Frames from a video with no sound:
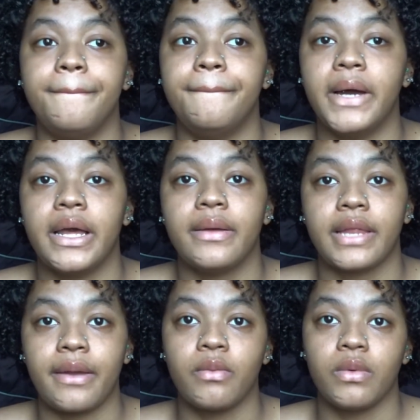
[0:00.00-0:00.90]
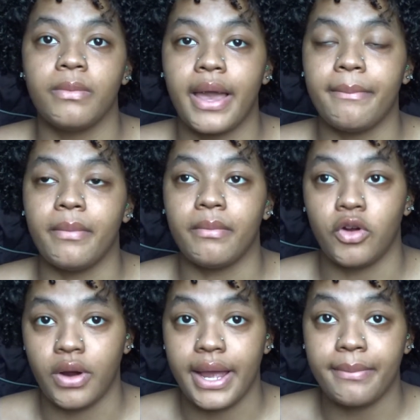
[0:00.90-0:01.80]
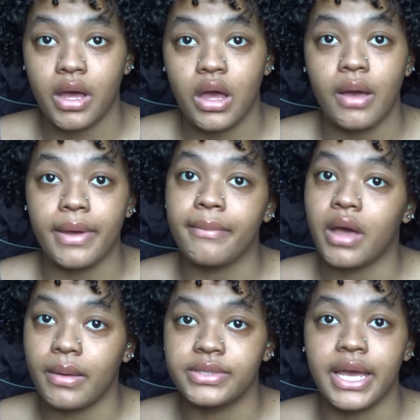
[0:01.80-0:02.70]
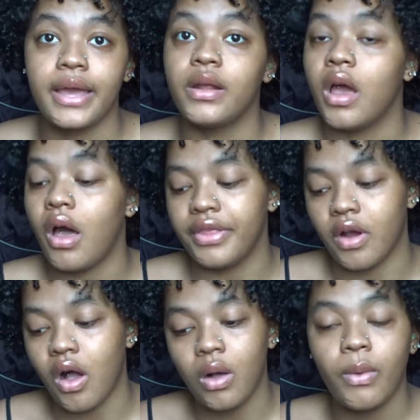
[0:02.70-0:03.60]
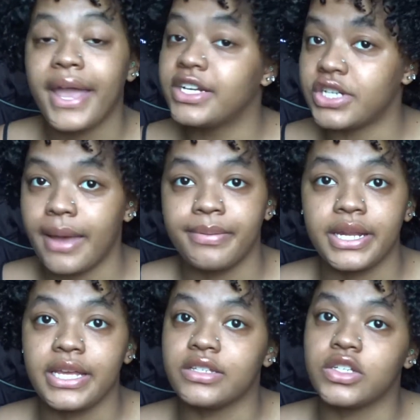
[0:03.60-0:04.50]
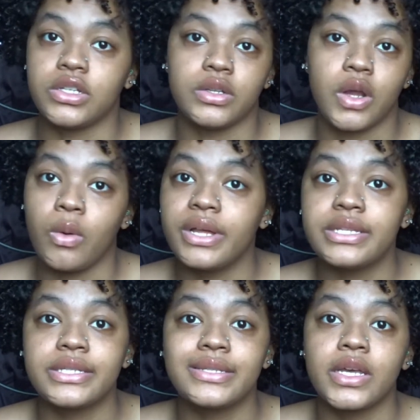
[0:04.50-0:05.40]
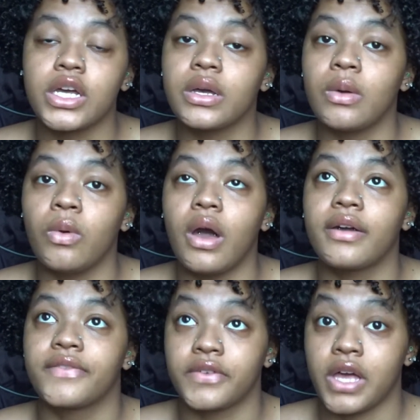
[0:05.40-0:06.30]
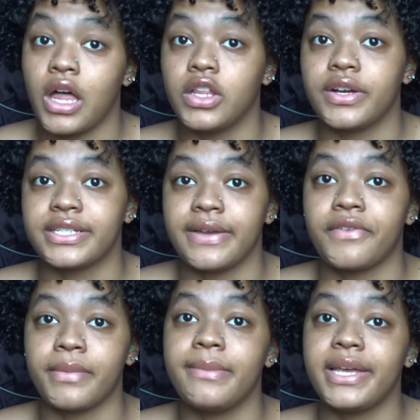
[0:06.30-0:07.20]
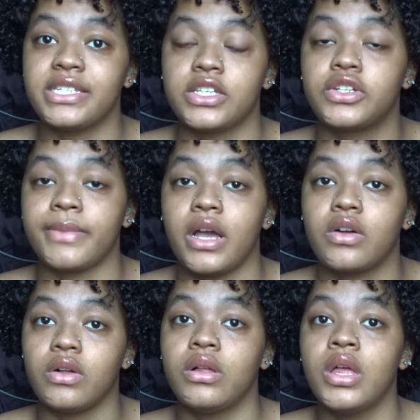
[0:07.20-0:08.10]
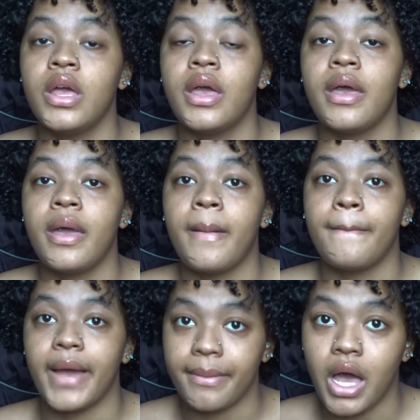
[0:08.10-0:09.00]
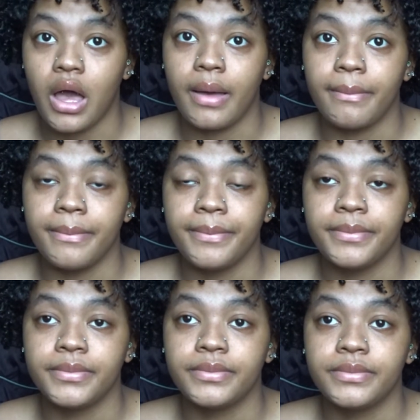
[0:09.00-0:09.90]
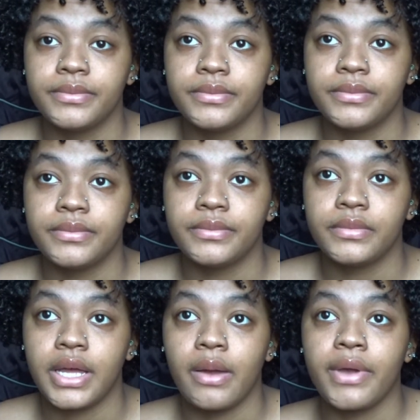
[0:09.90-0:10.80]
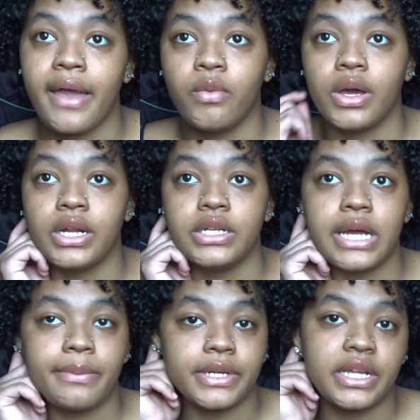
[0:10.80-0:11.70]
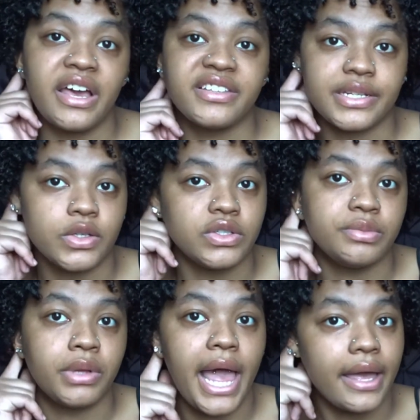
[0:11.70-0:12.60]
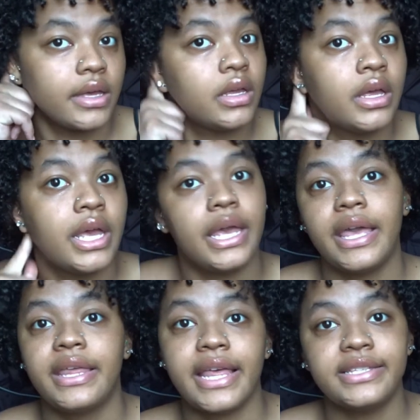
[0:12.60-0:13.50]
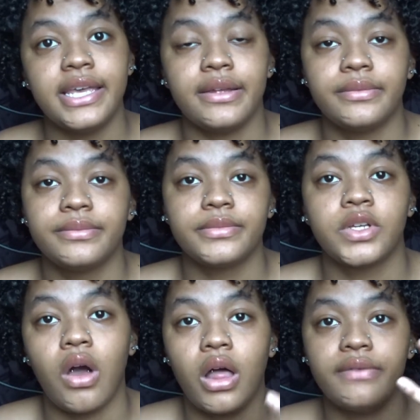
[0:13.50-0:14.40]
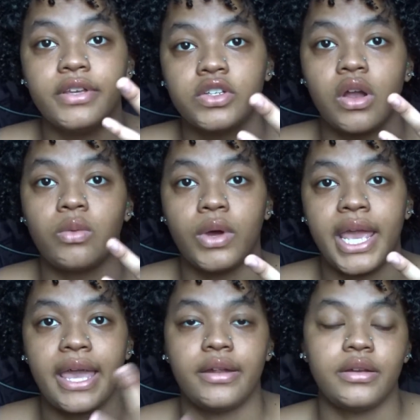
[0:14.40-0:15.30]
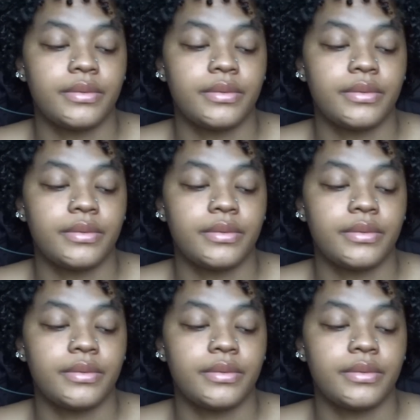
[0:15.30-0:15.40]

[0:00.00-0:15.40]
But, like, my grandma on my mom's side, they're all white and Japanese. No one's of color except for me, my sister, my uncle, my mom. And we have one adopted cousin who's black. And that's it. So all of us are on one hand.